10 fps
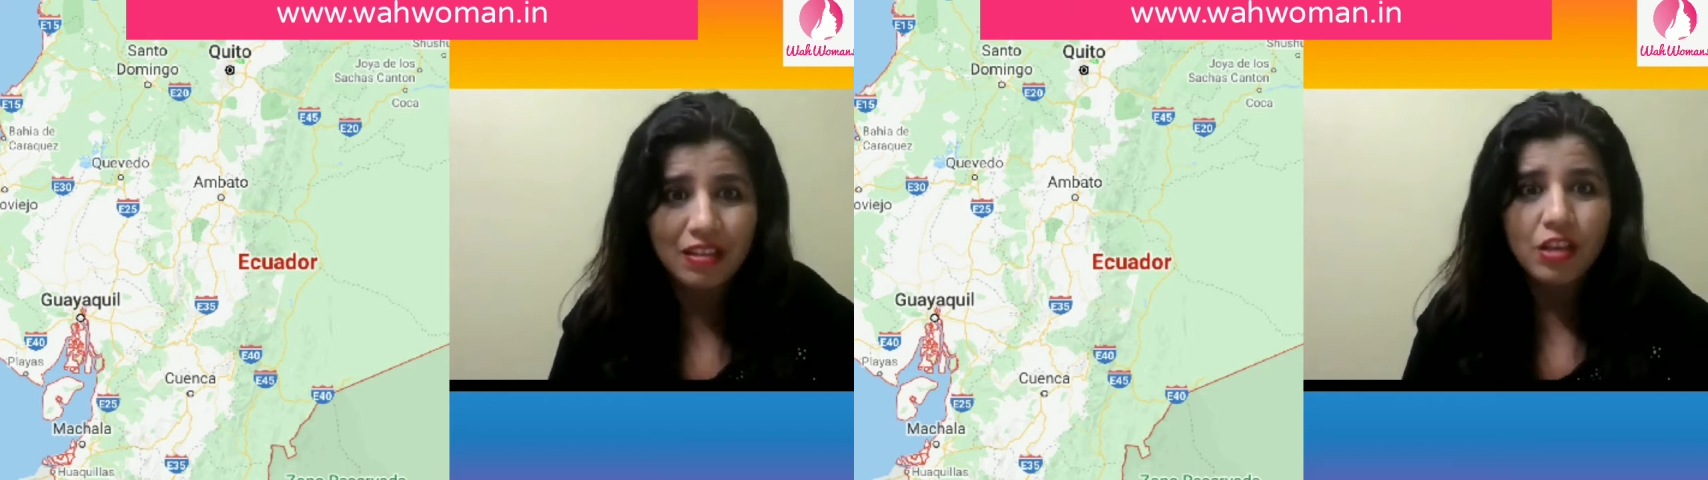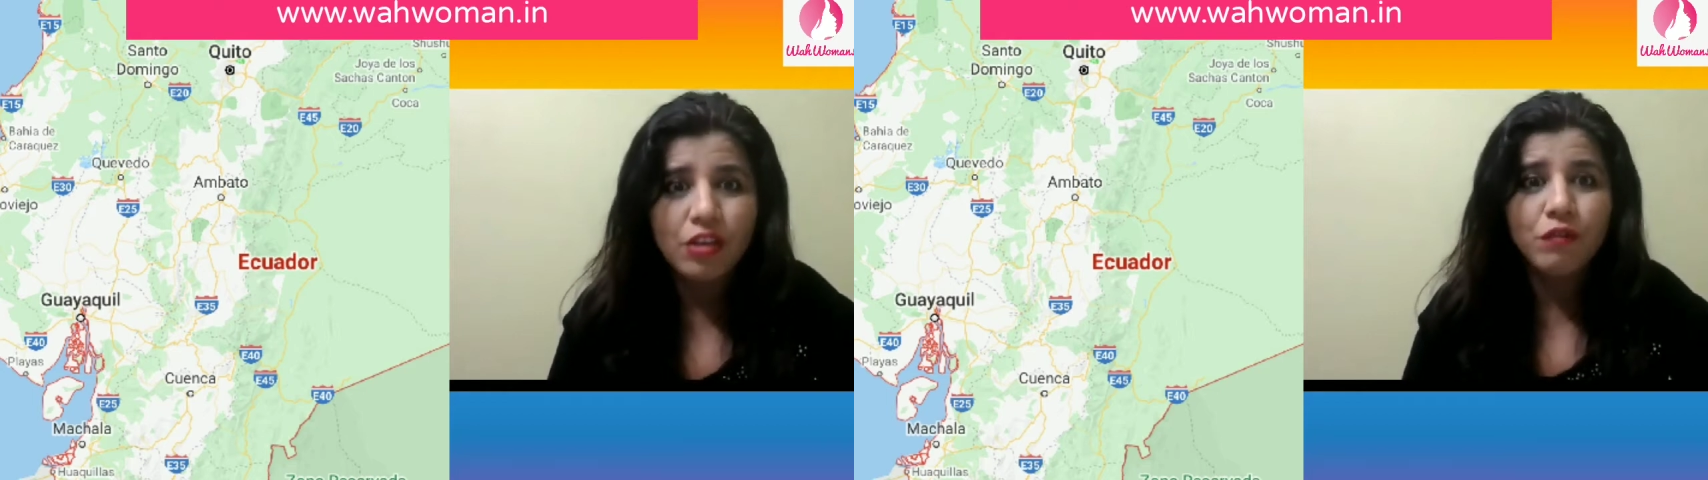
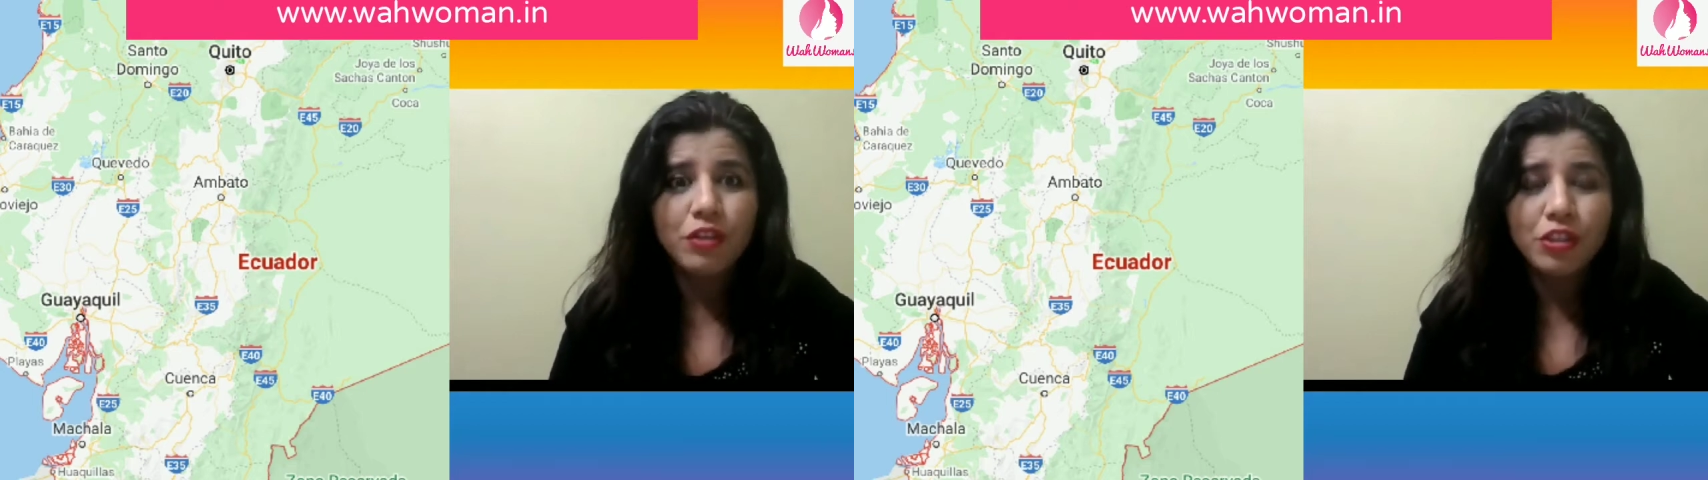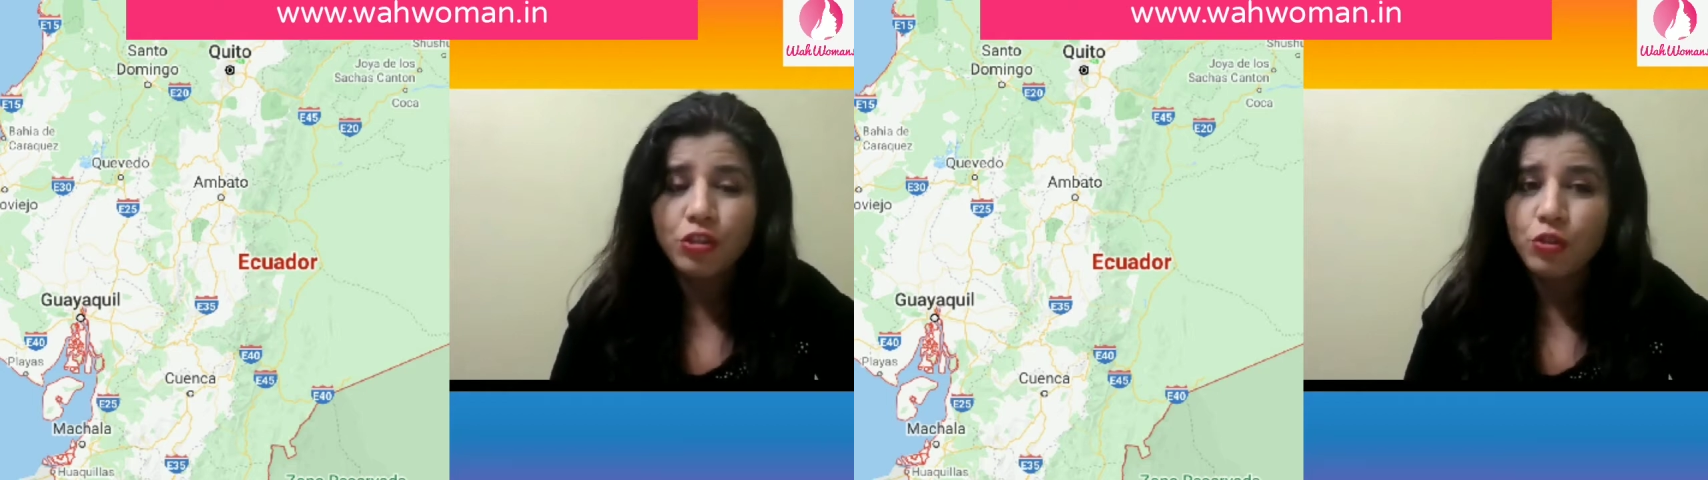which
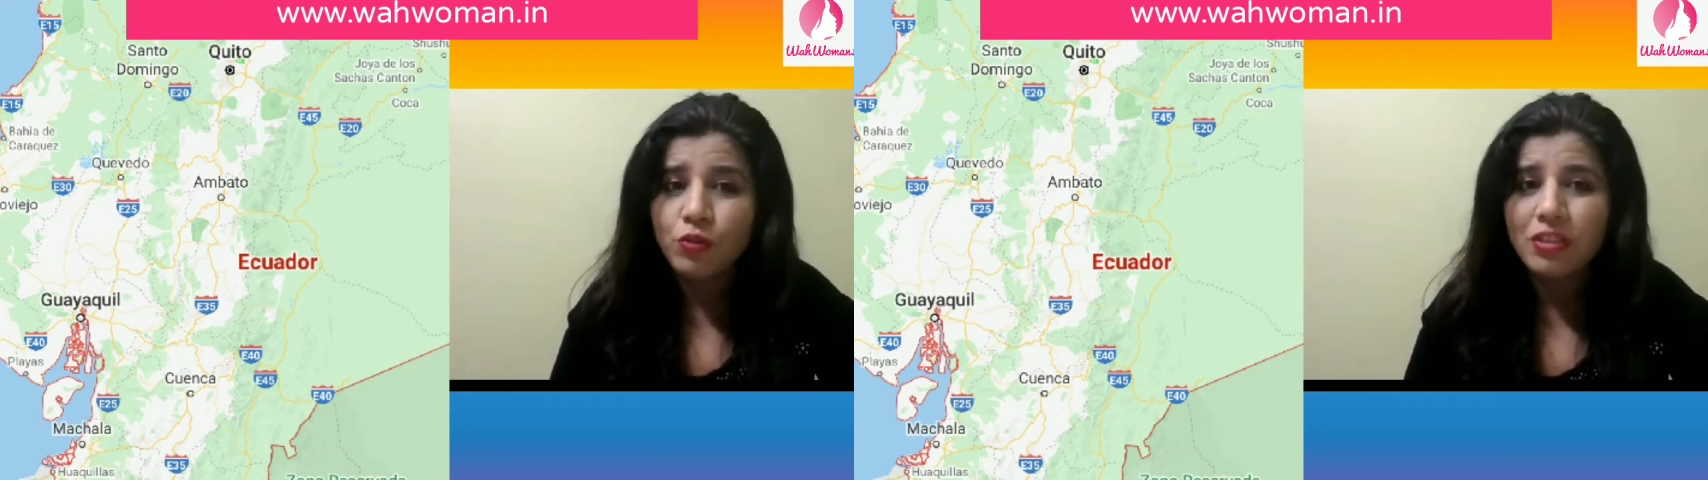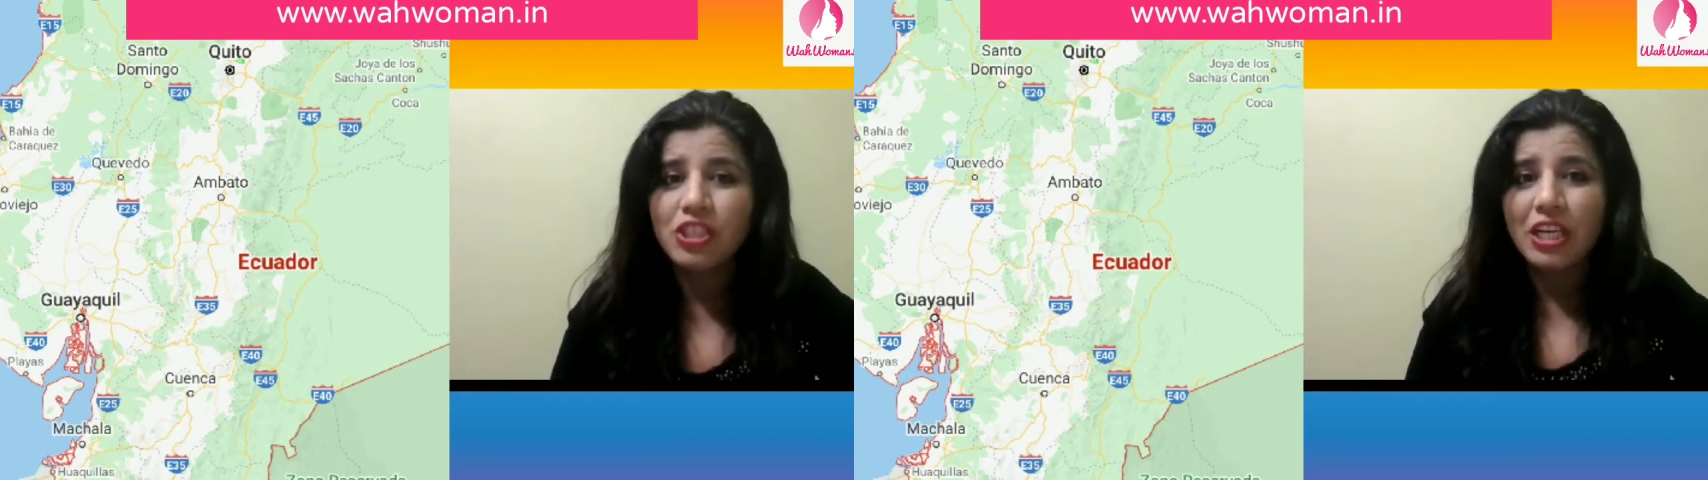shows a
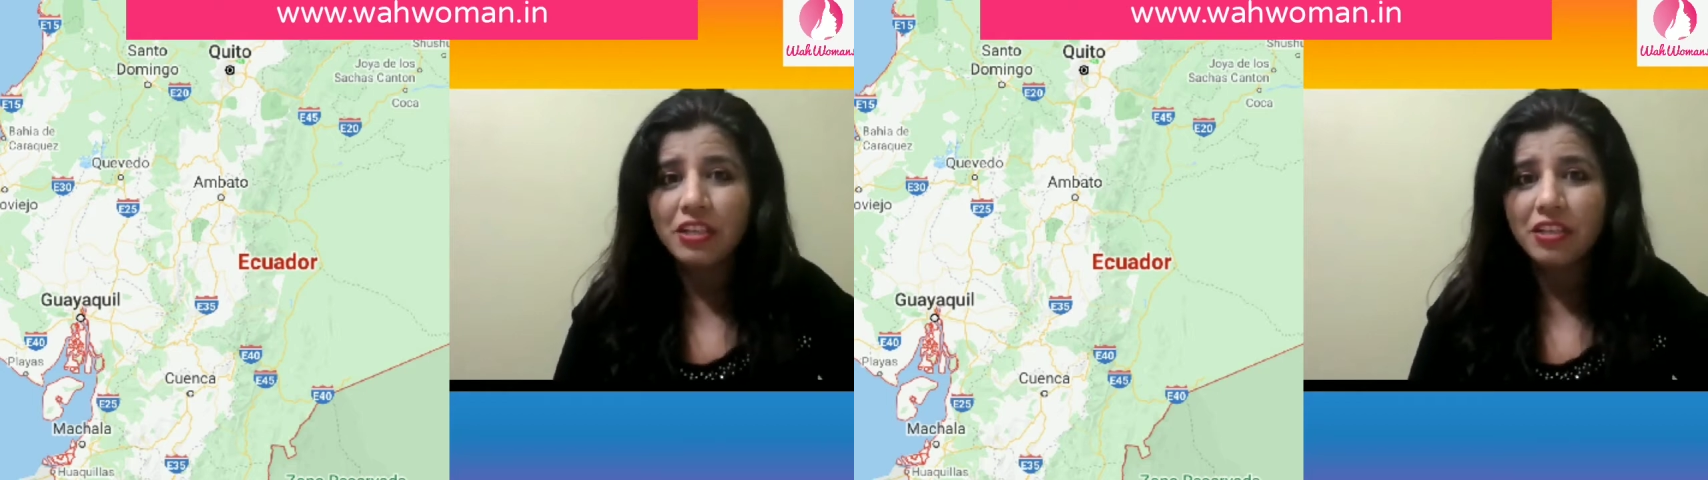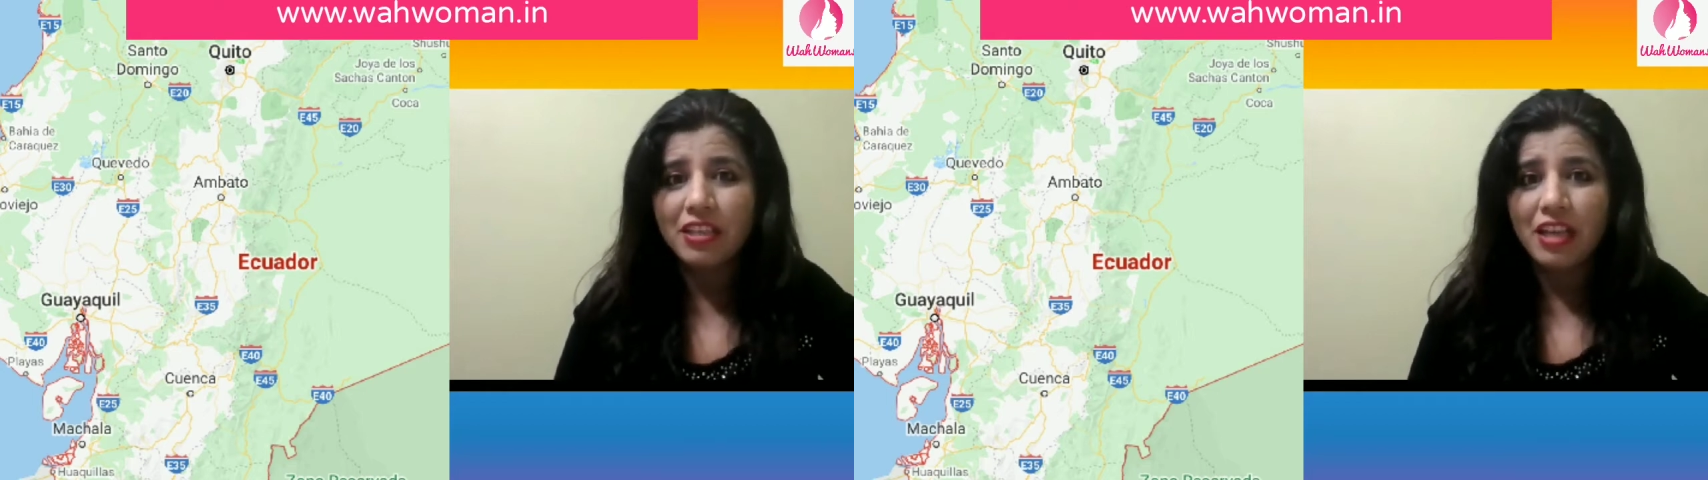gender
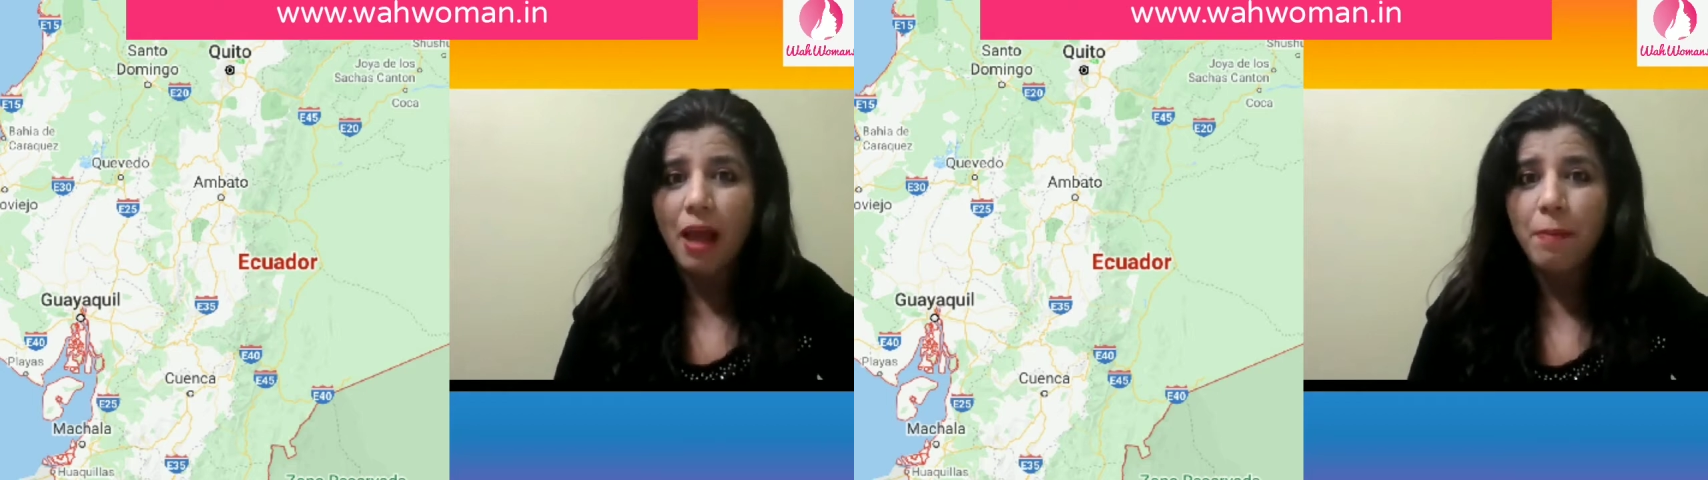gap